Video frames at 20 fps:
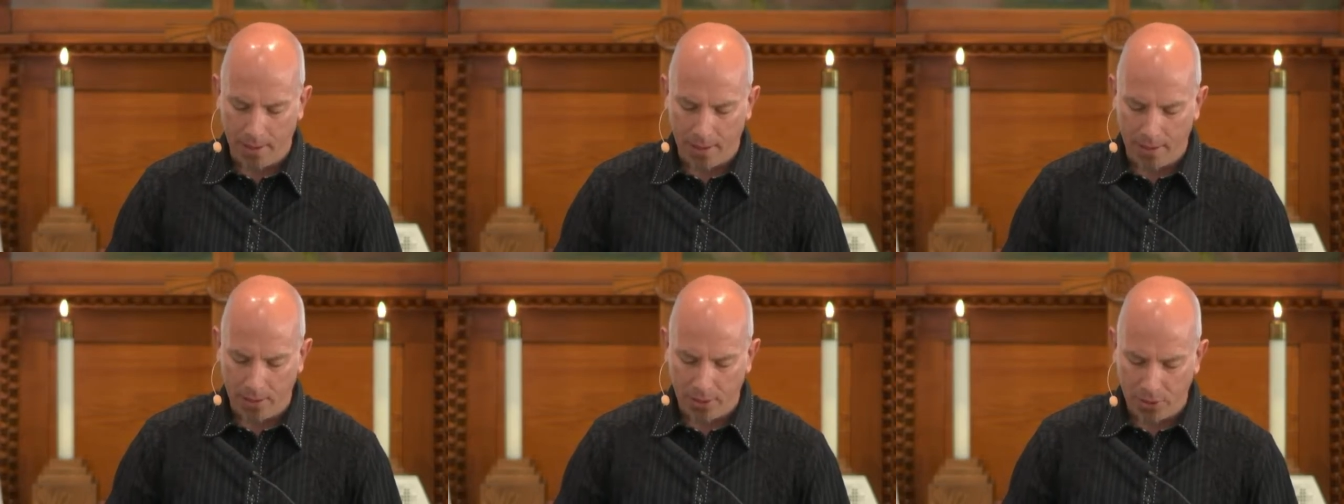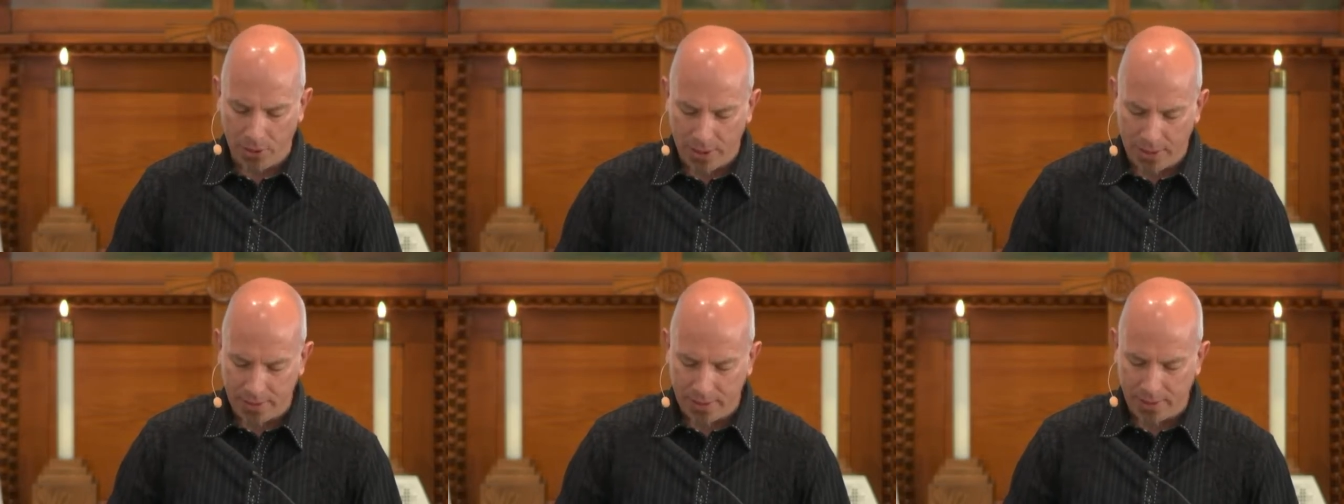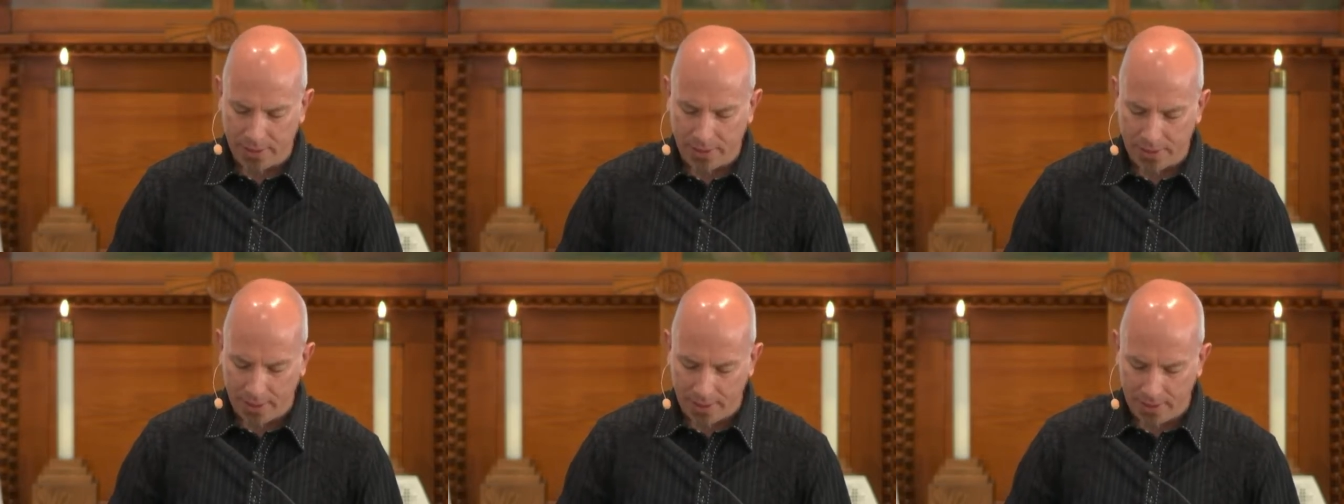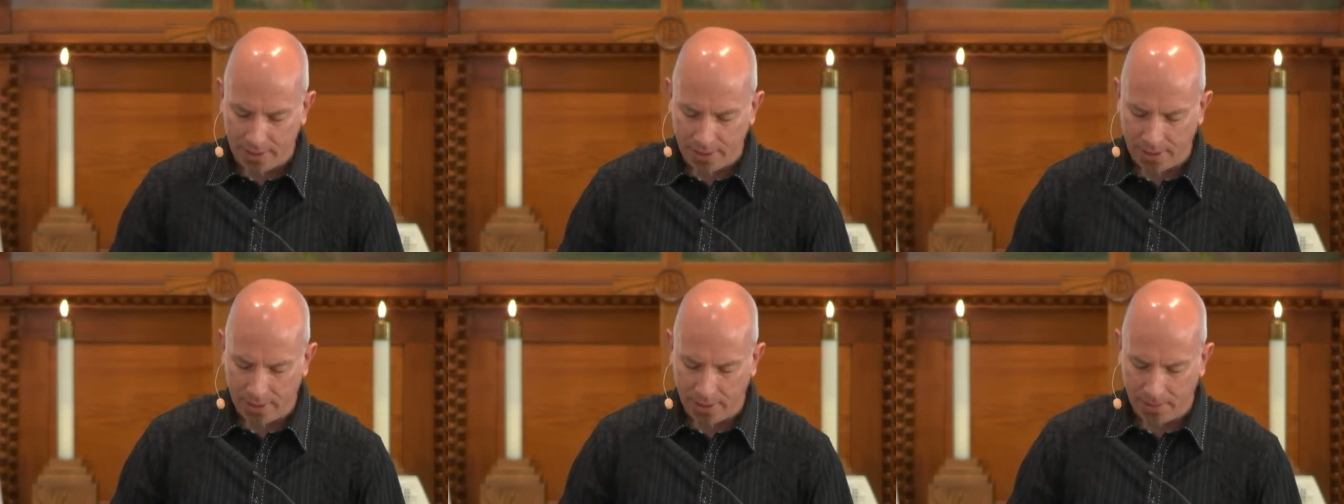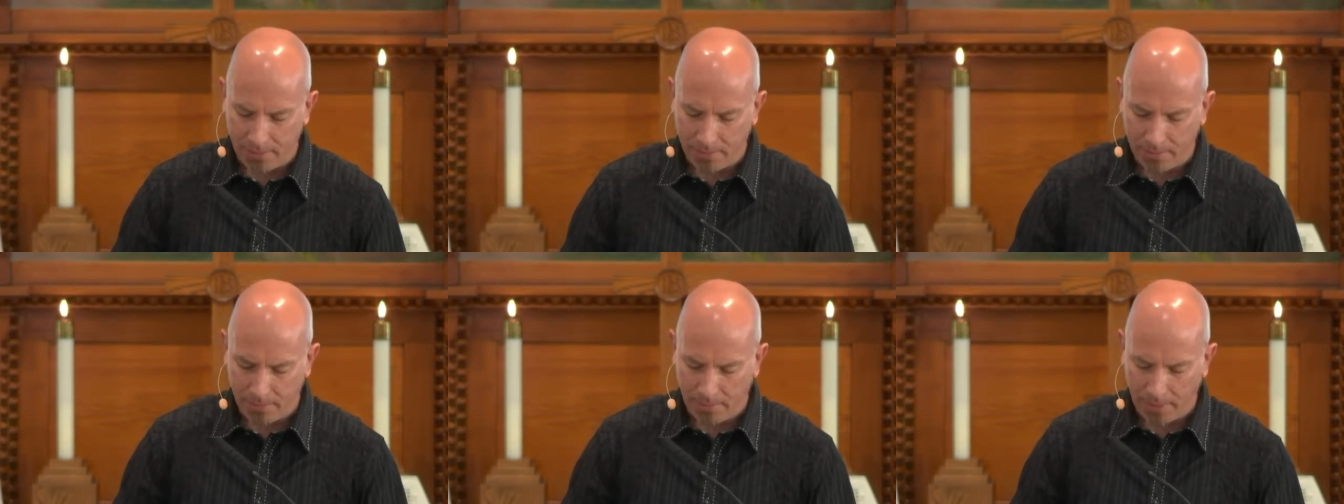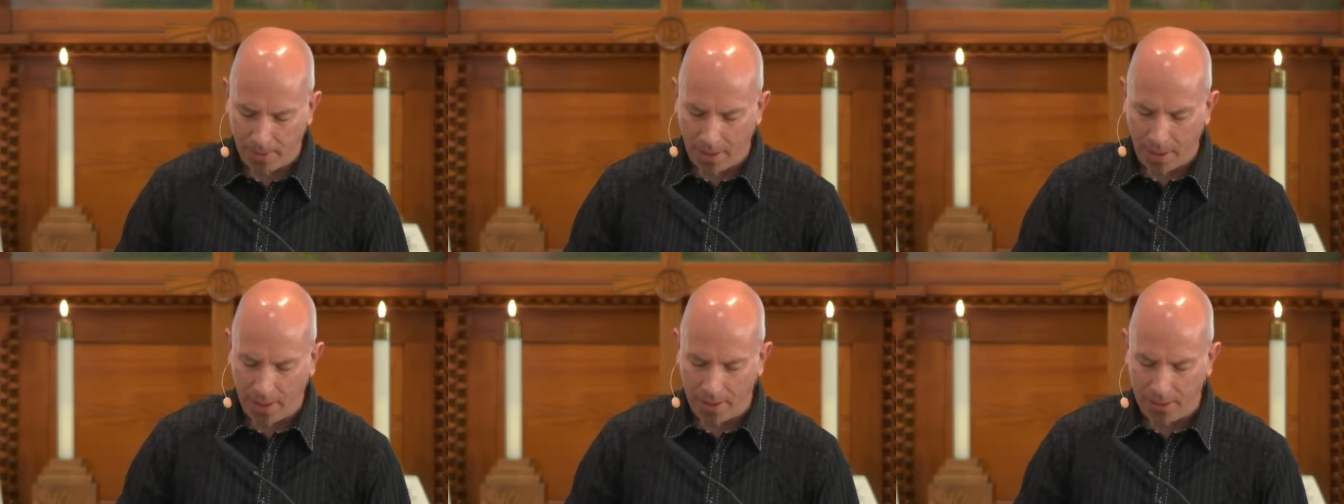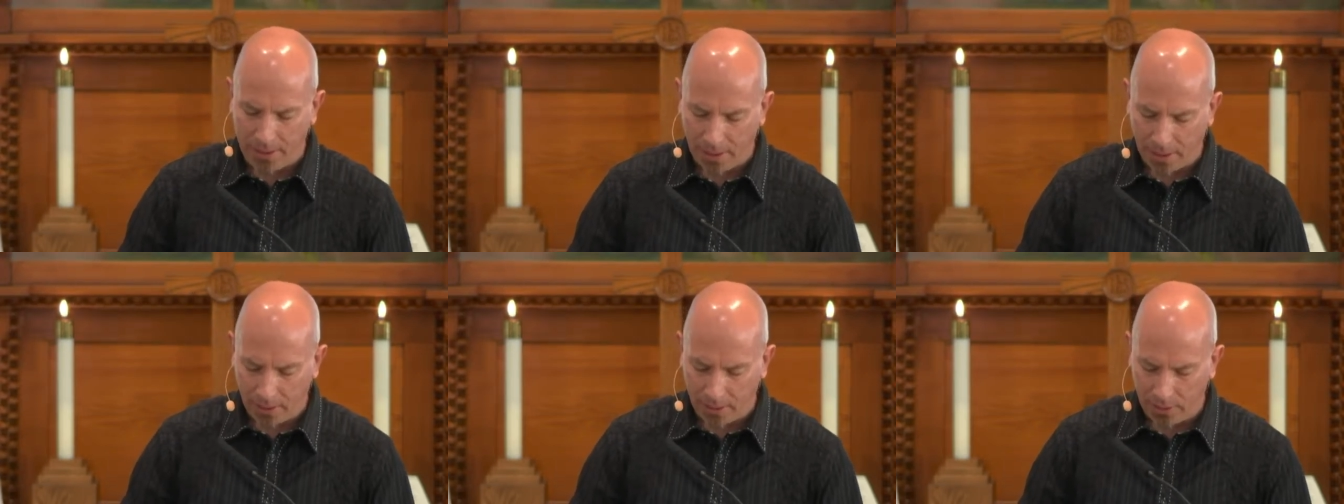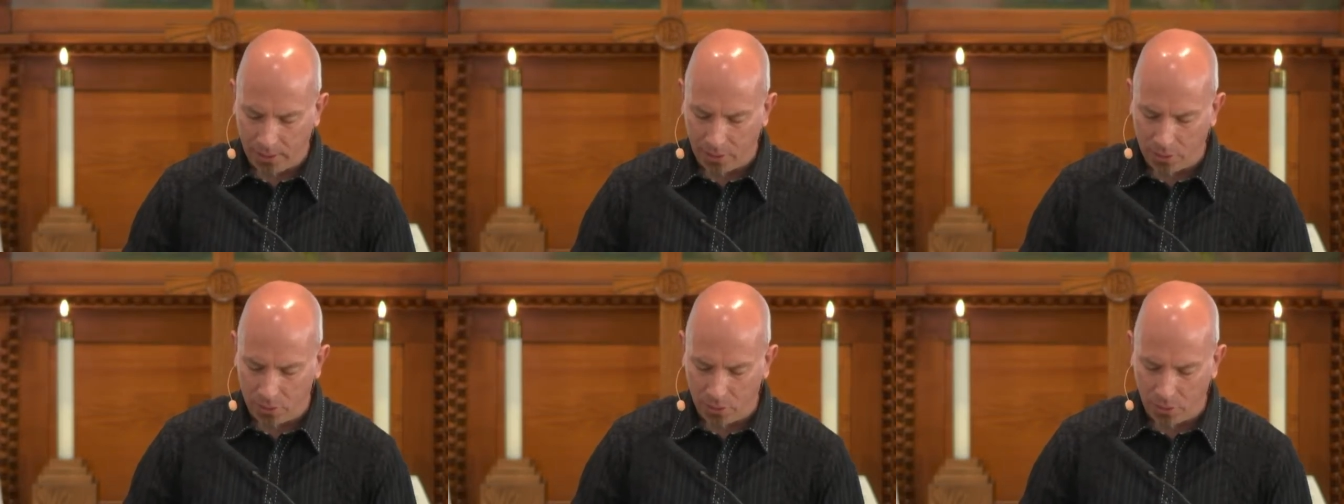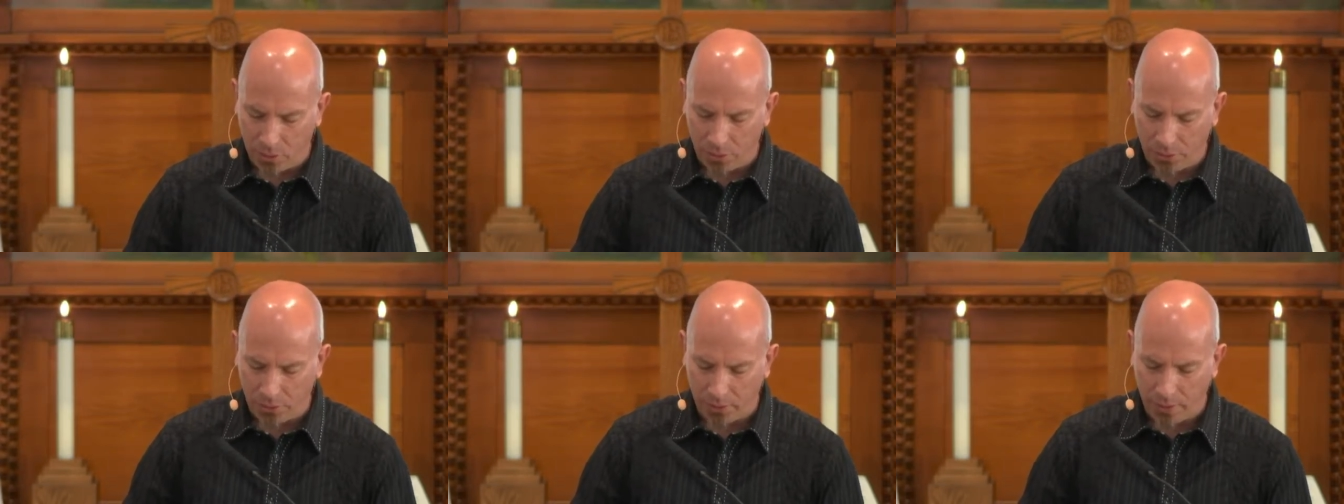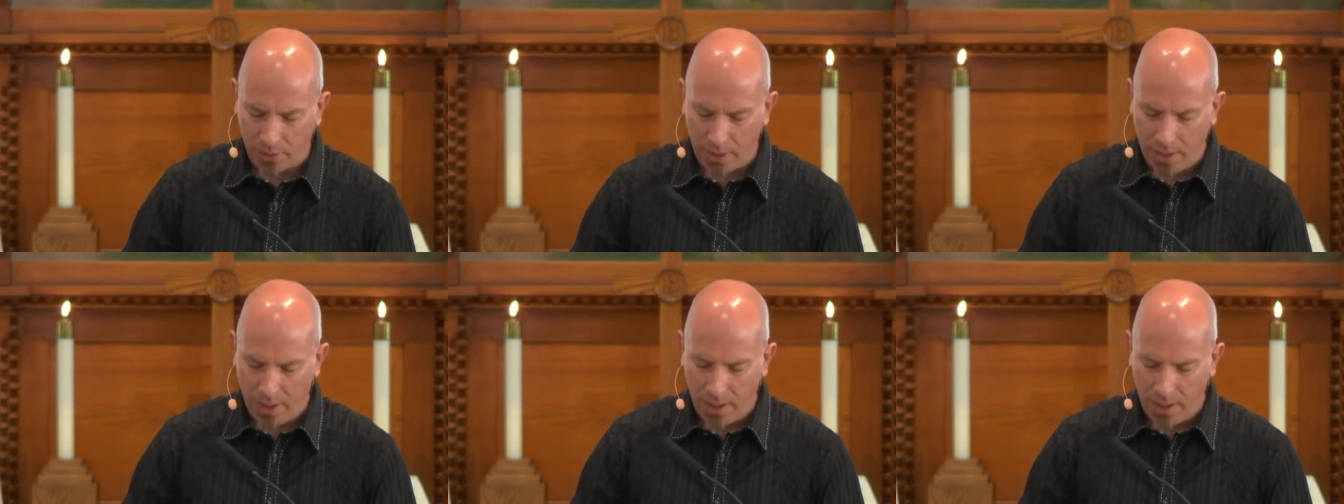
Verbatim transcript: And Jesus said to them, I tell you the truth,